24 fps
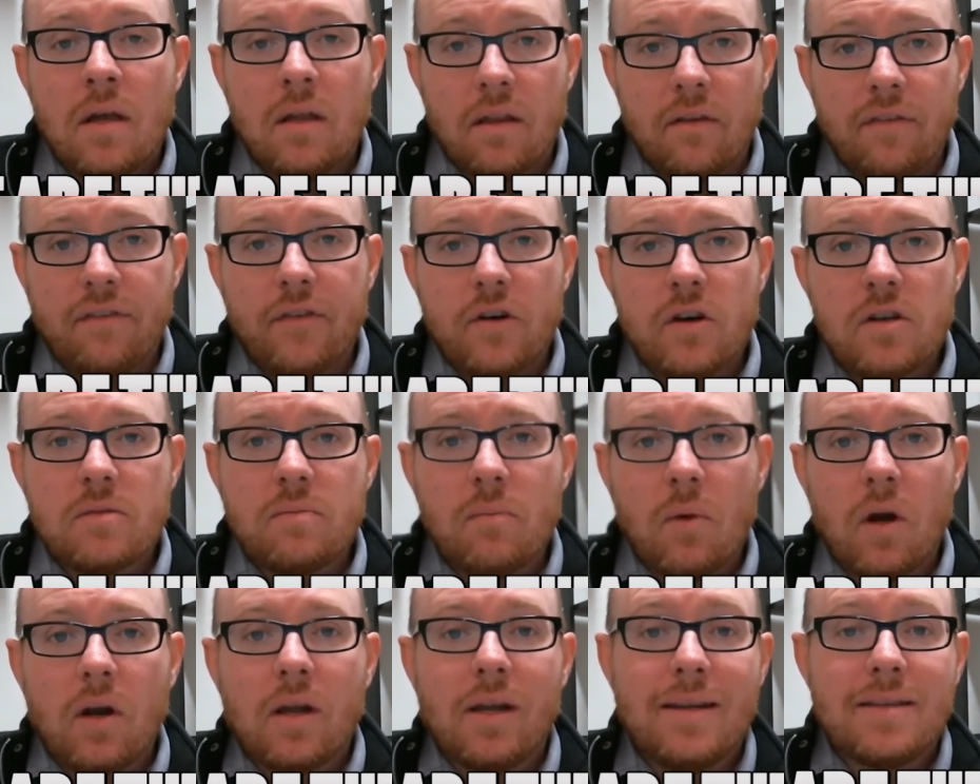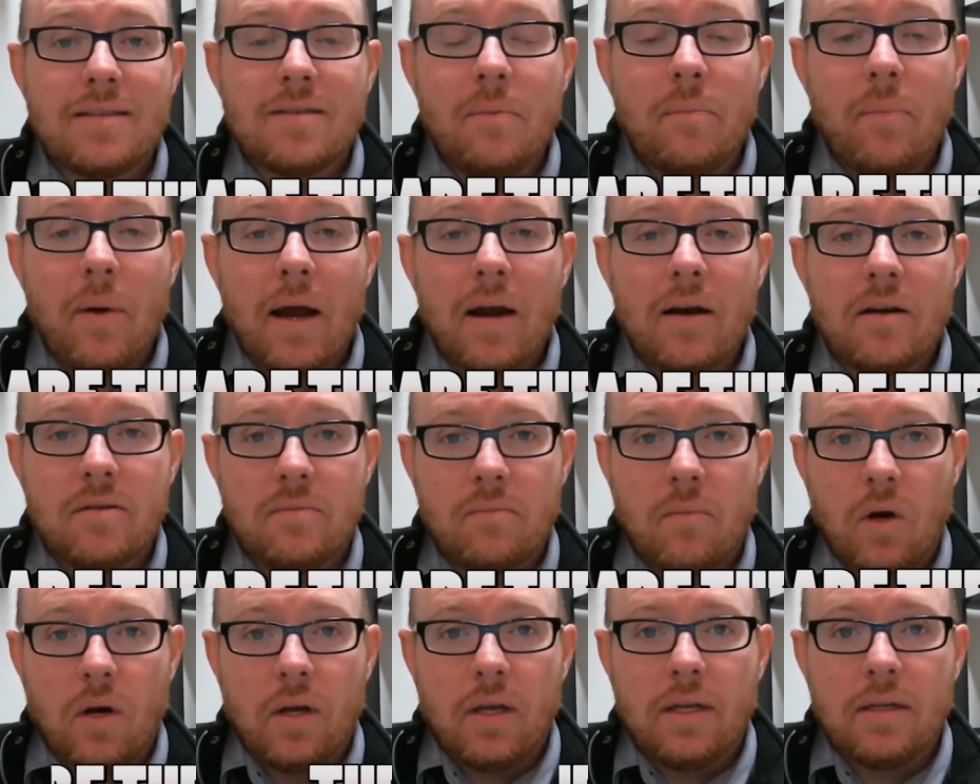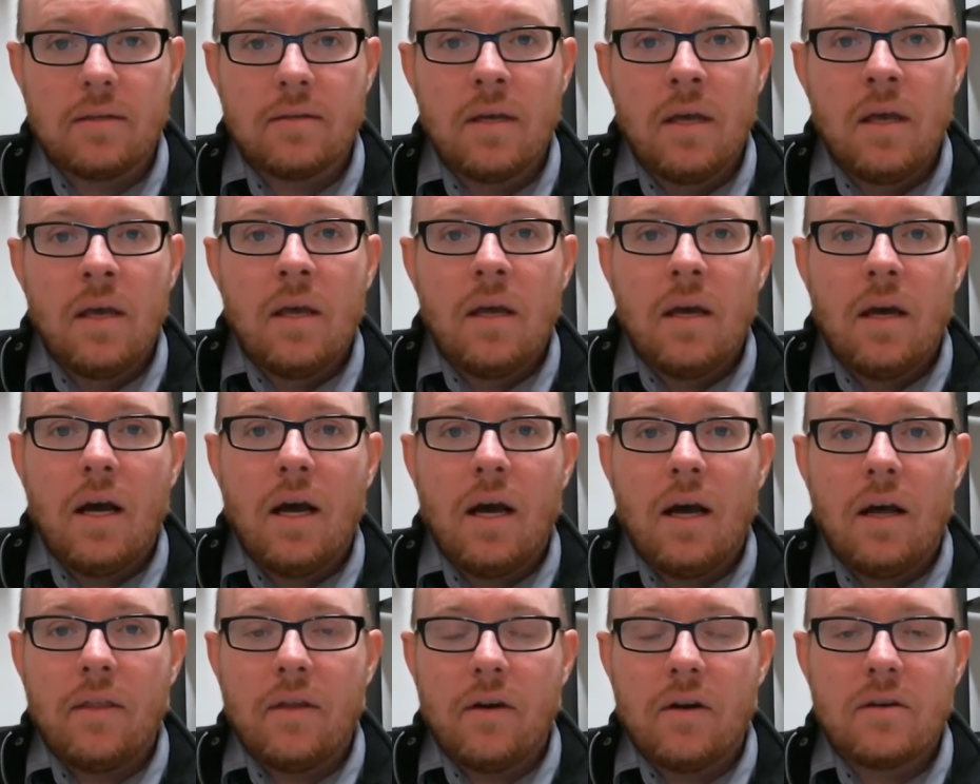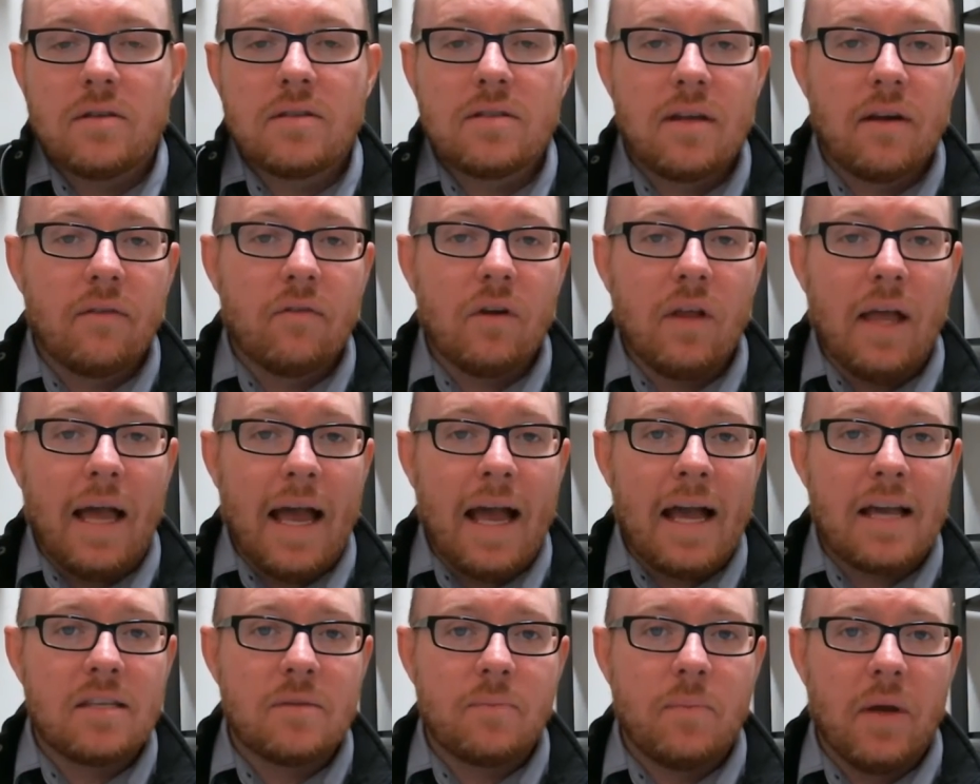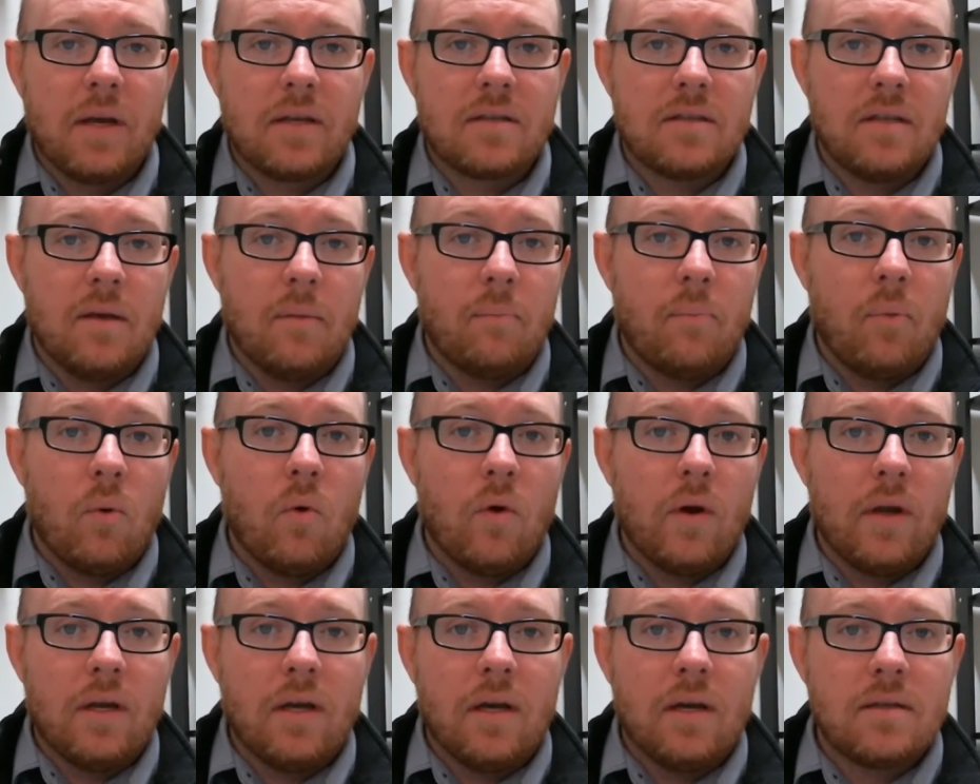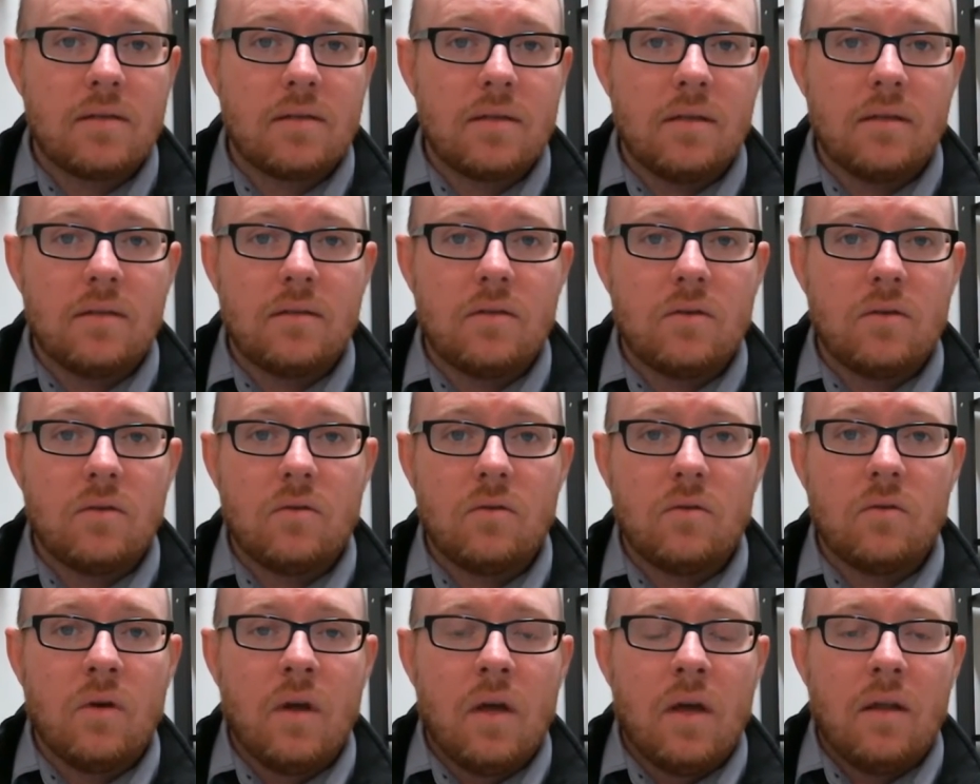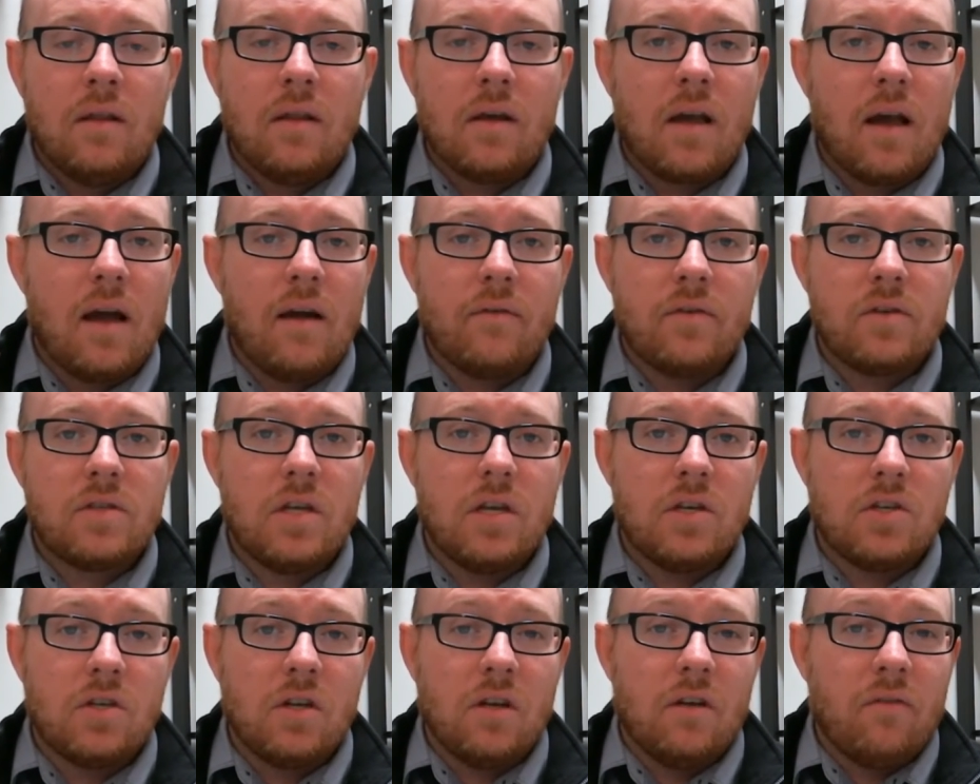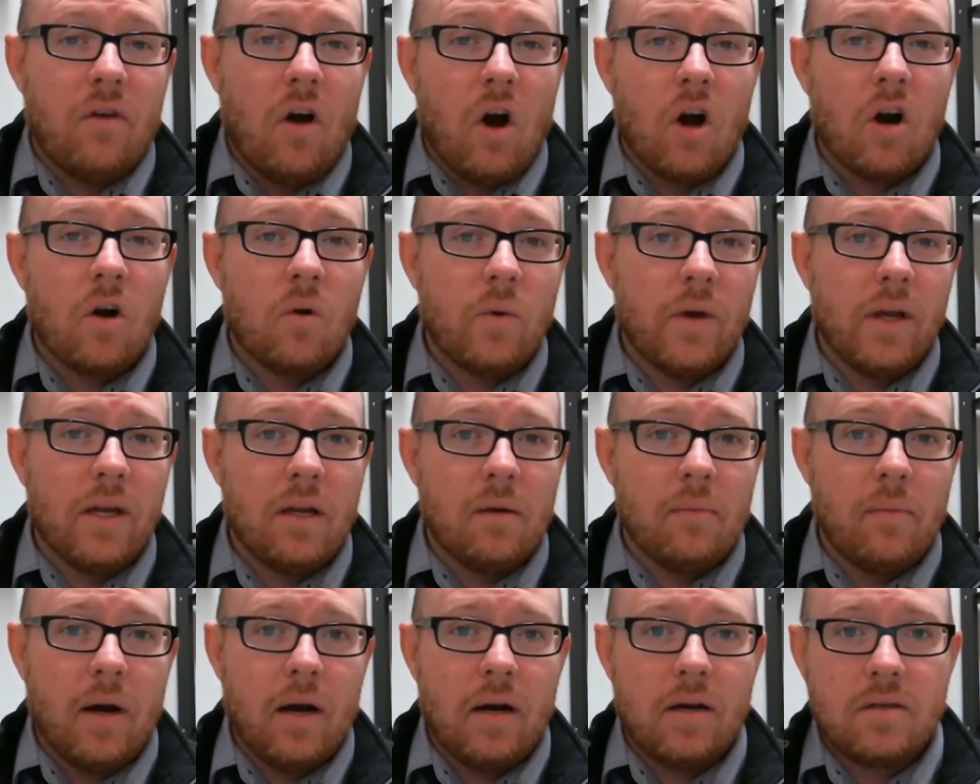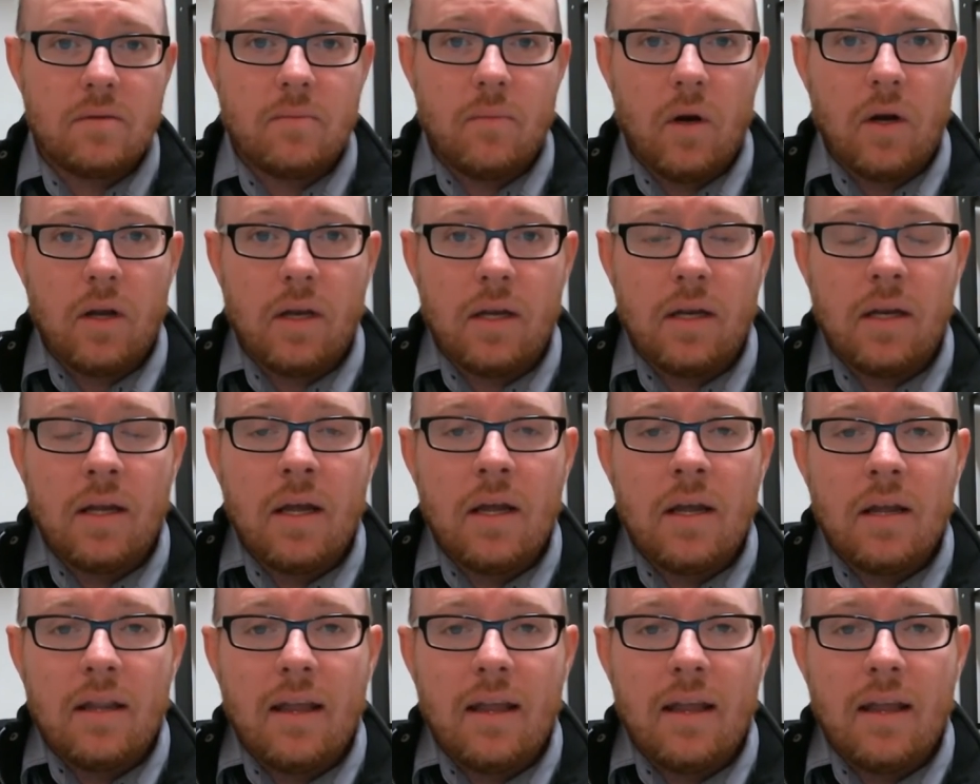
The first market is a buyer's market. There are several aspects that point us into the conversation of, are we in a buyer's market?